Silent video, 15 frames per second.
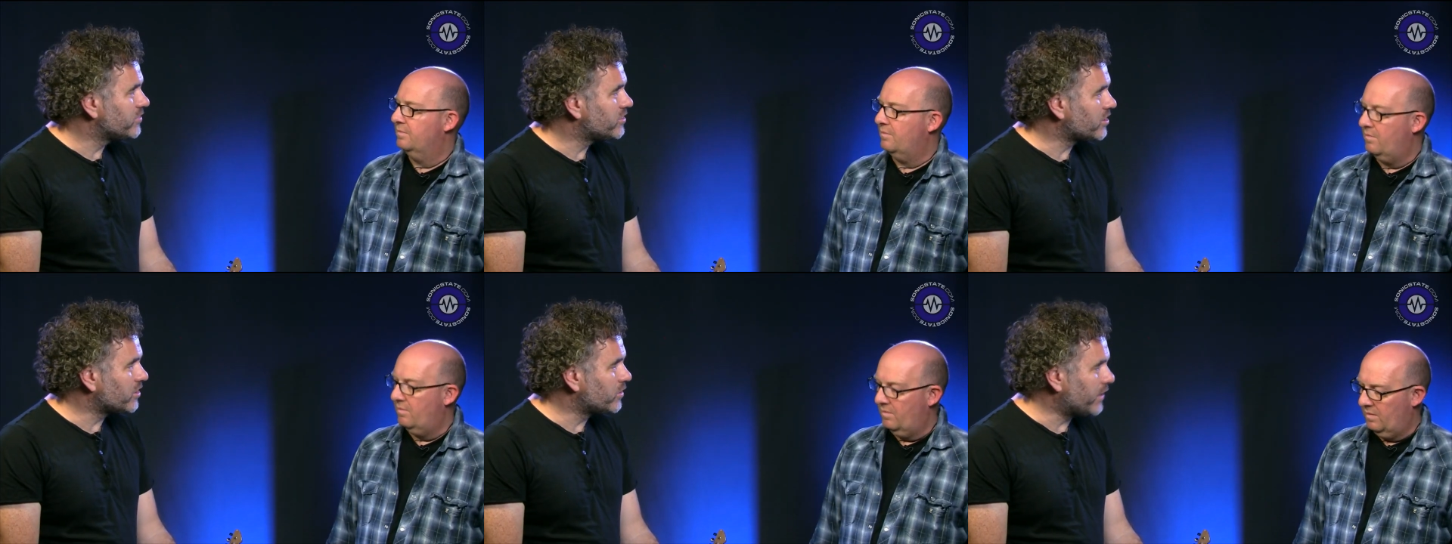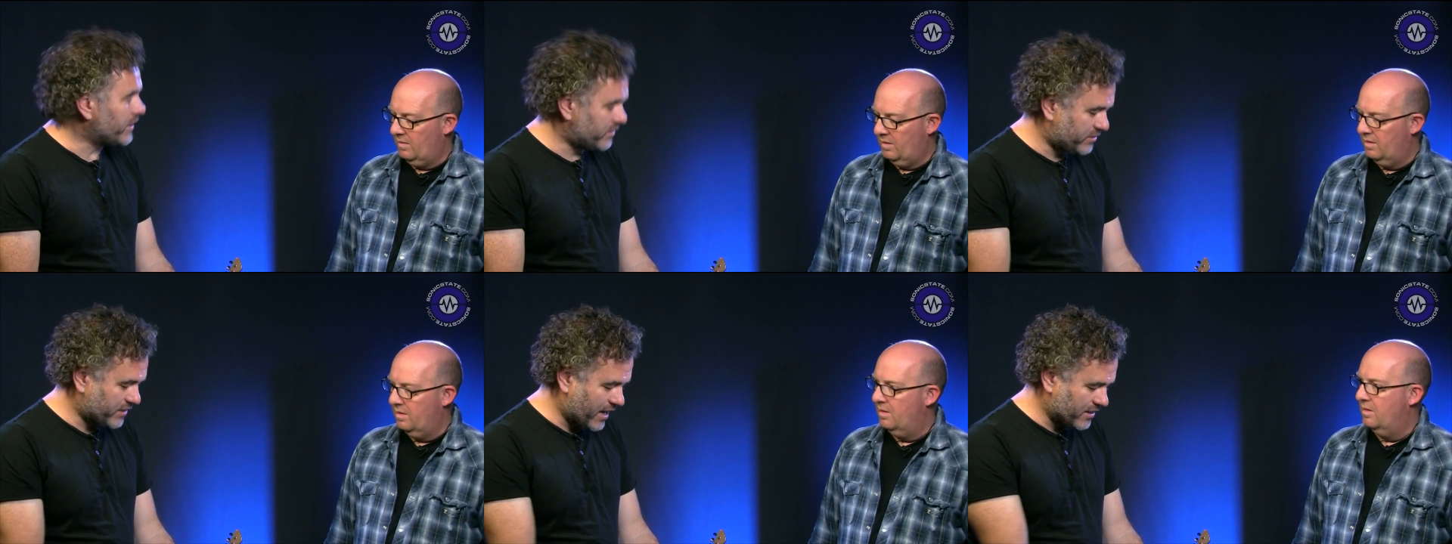Speaker 1: So
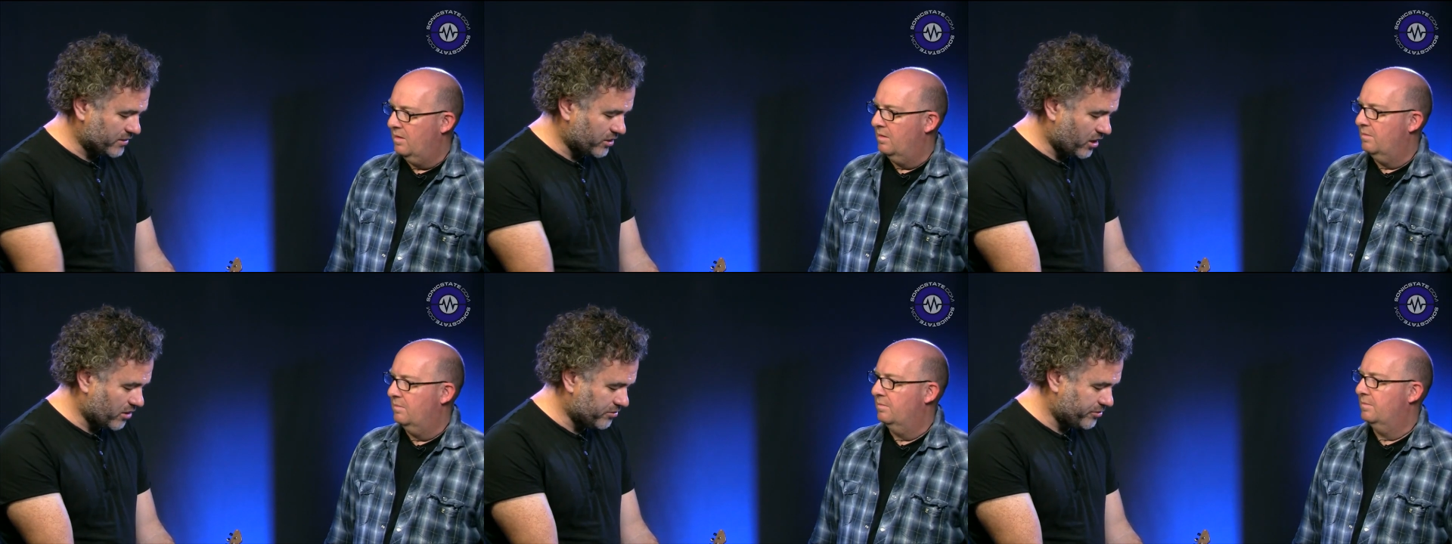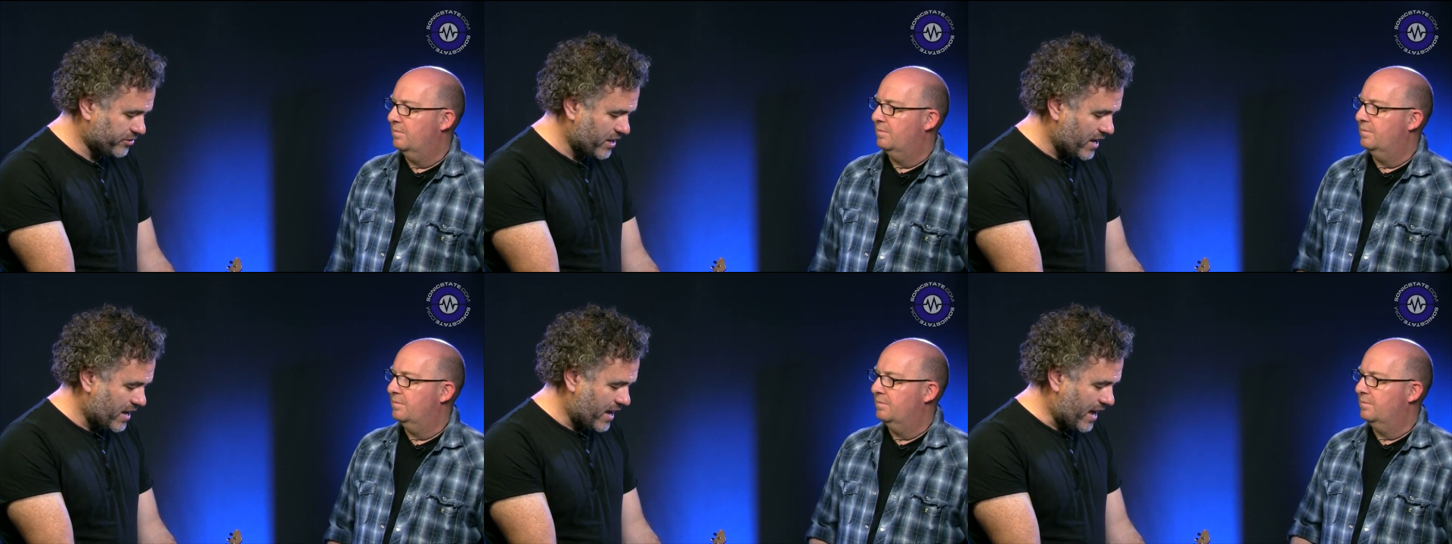it starts
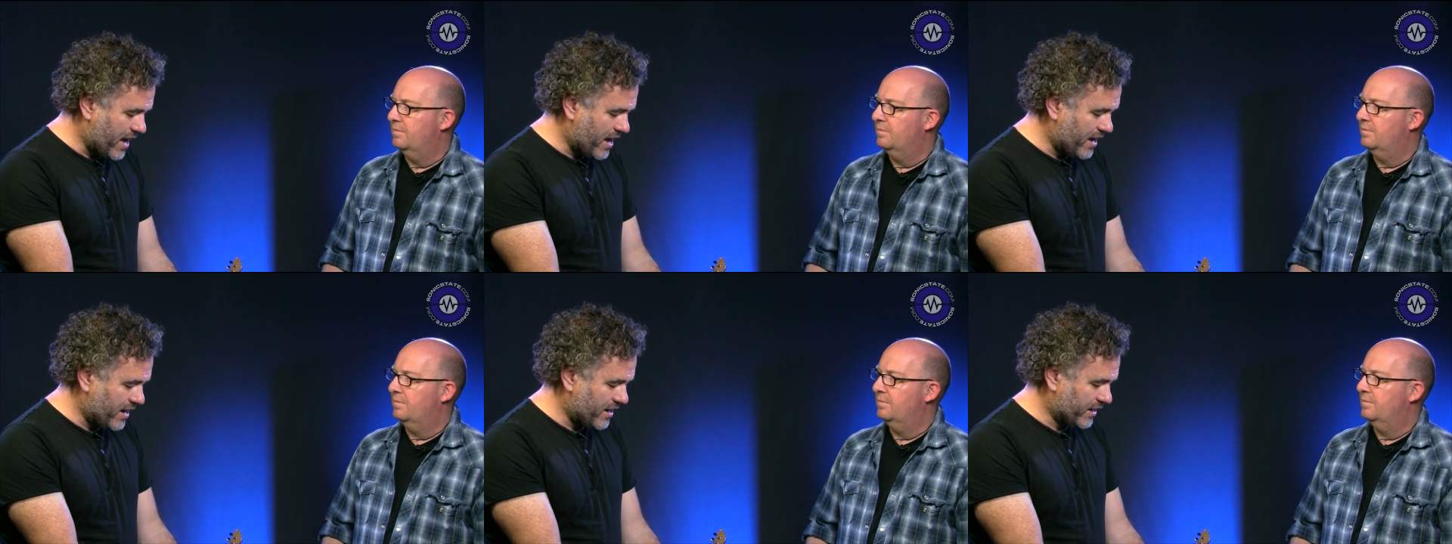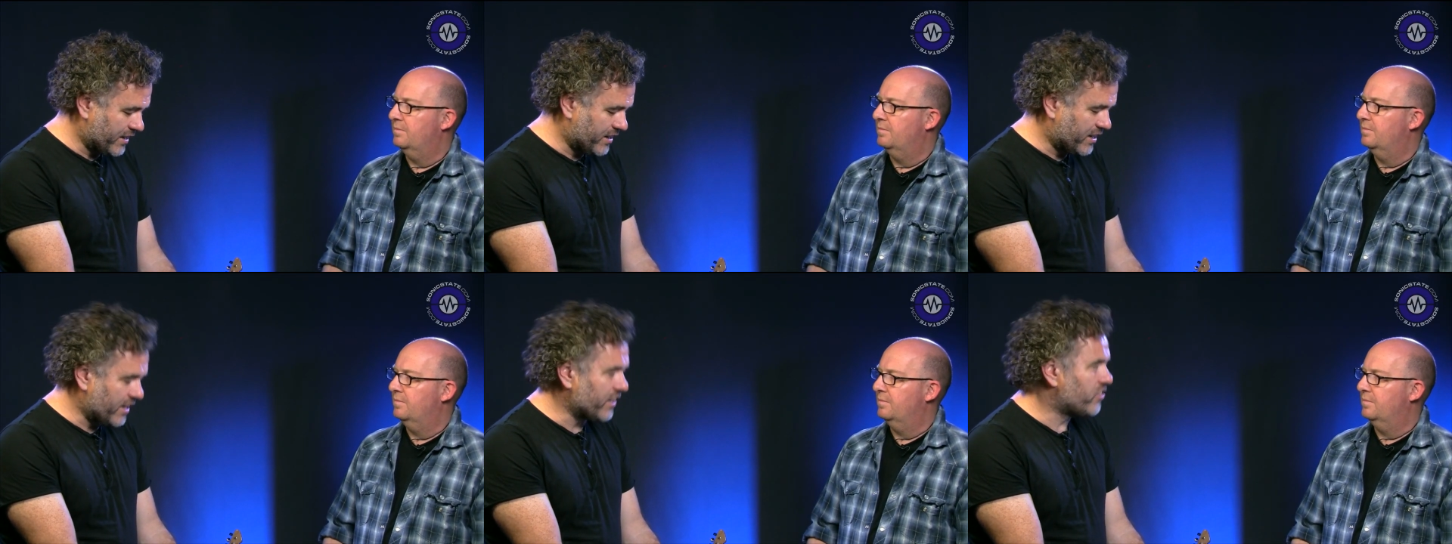off uh,
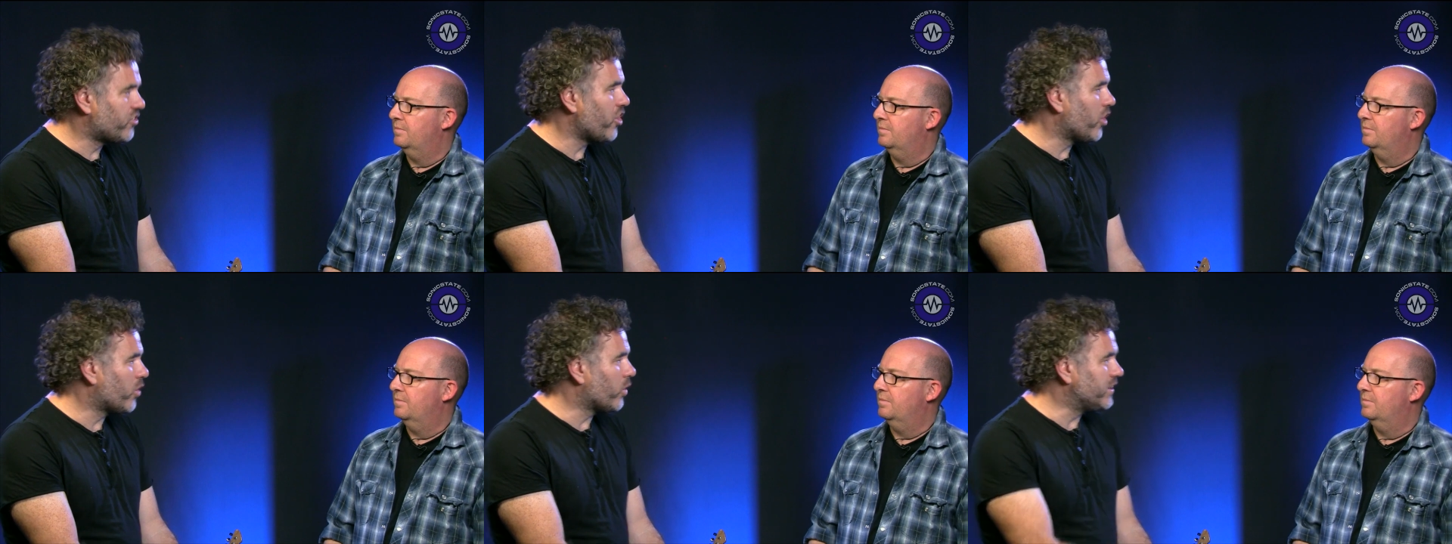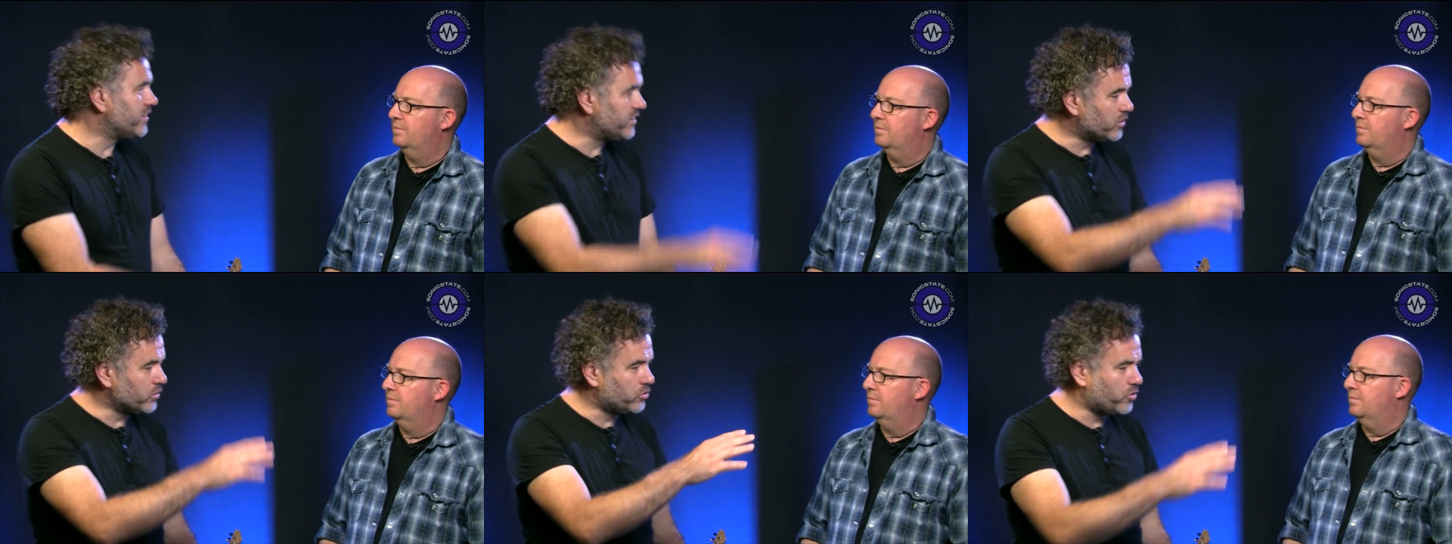like a kind of
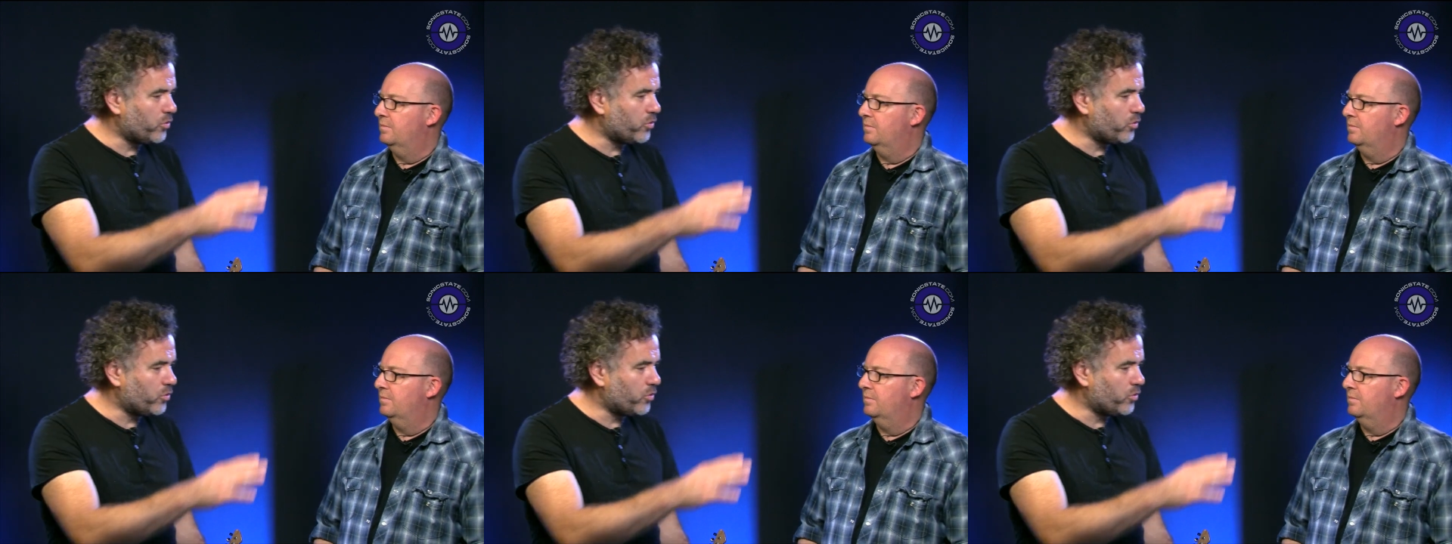turquoise, it goes